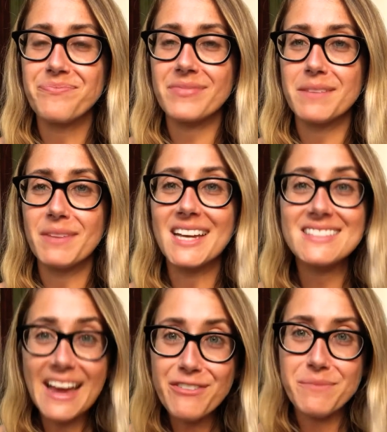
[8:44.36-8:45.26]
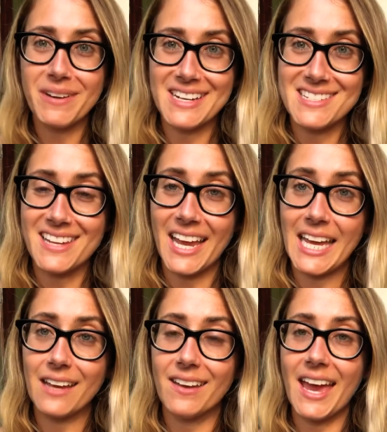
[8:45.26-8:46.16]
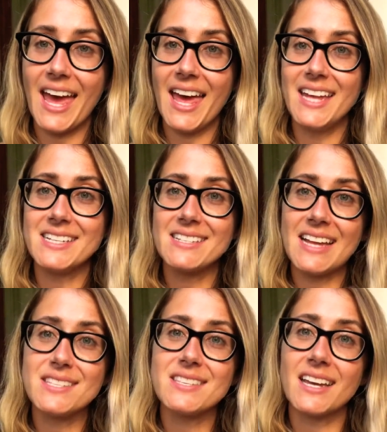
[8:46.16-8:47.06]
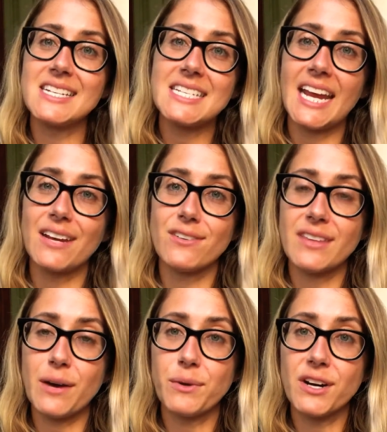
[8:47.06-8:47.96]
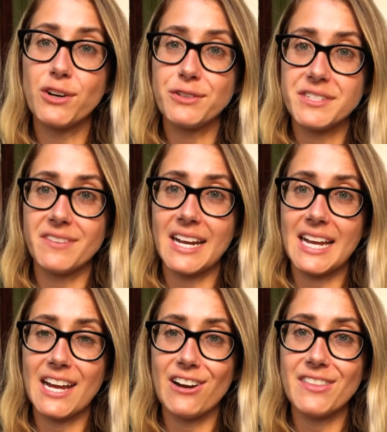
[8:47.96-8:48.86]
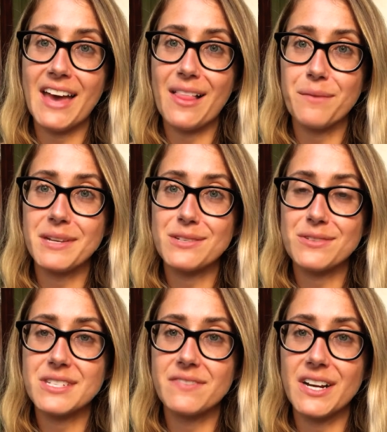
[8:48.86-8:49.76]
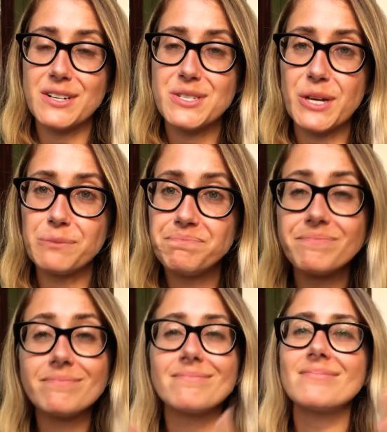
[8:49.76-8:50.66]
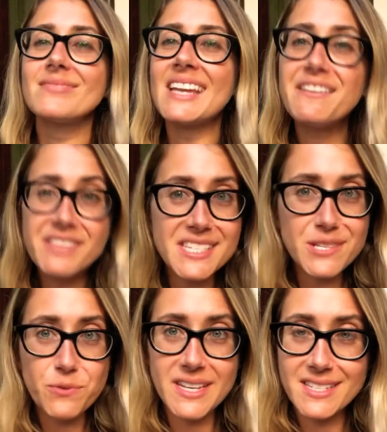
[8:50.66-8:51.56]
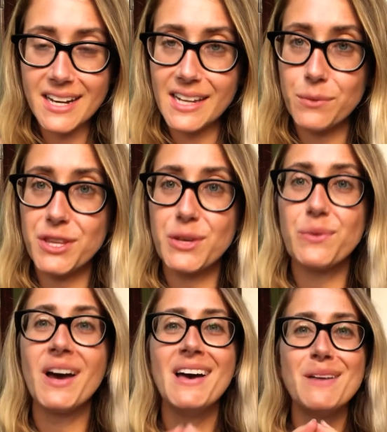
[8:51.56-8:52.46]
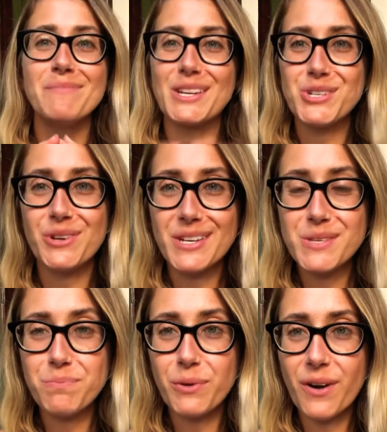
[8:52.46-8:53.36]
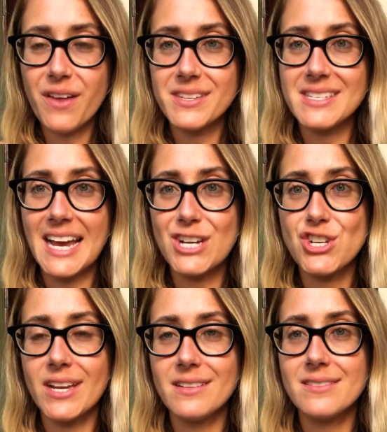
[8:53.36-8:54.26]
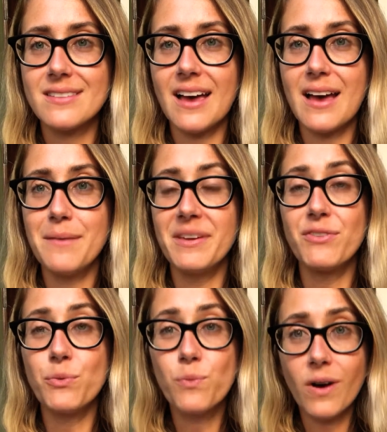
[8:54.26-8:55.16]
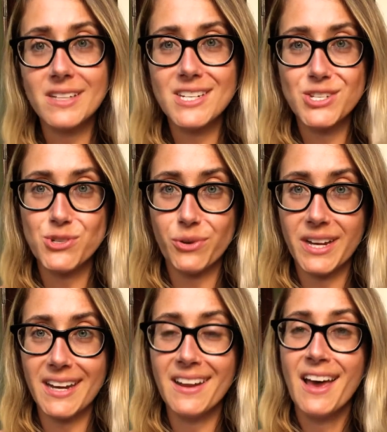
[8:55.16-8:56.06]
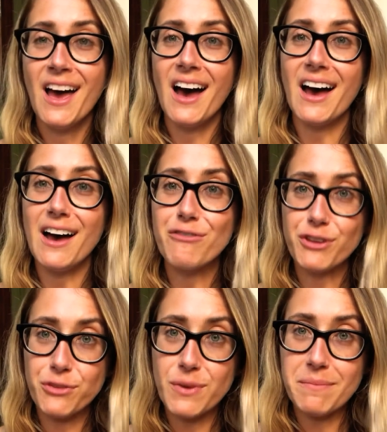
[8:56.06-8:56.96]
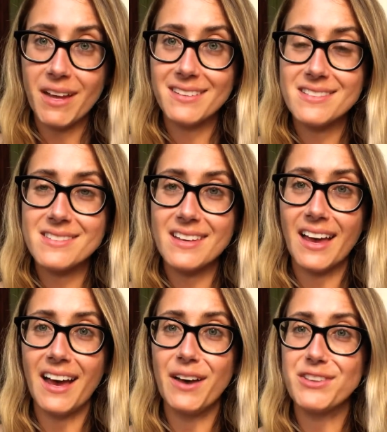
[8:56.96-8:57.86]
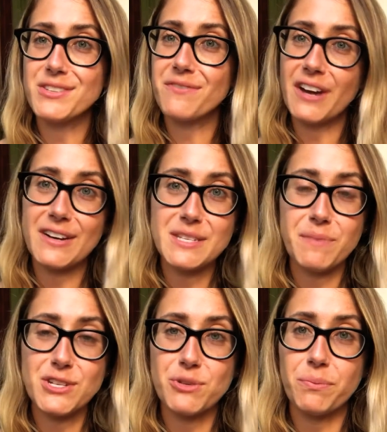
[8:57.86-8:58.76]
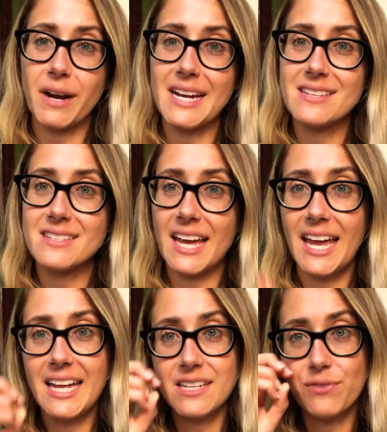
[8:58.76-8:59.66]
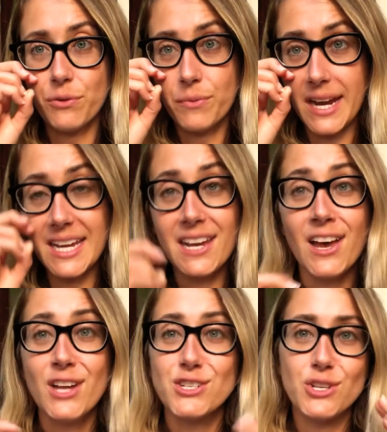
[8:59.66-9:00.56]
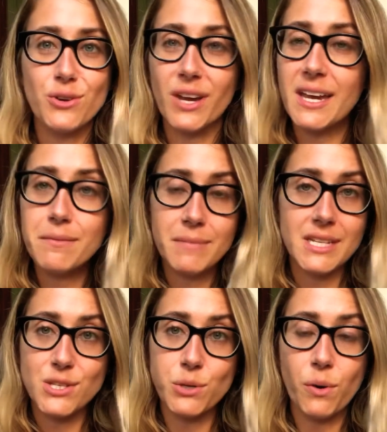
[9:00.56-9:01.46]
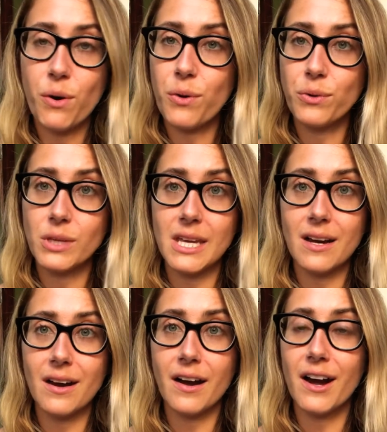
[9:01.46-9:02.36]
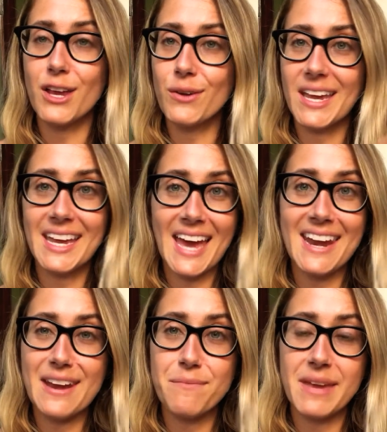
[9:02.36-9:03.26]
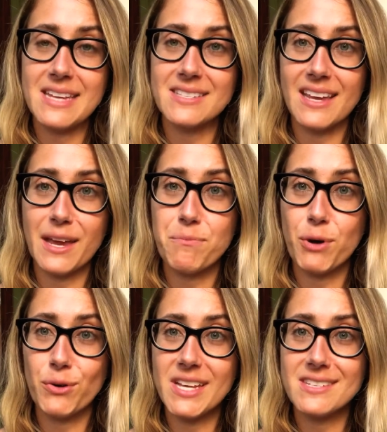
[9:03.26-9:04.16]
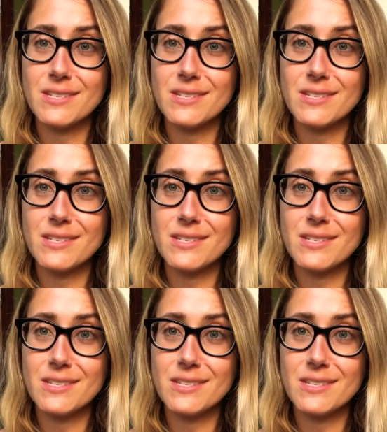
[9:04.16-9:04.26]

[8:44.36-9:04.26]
because everybody's psychic, and that's the container that we're cultivating here in the Elemental Sphere. So if this is resonating with you, make sure you explore all the sections. If you want to join for 3 months, there's a very special price. And if you're ready to commit to a whole year, you can get an amazing bonus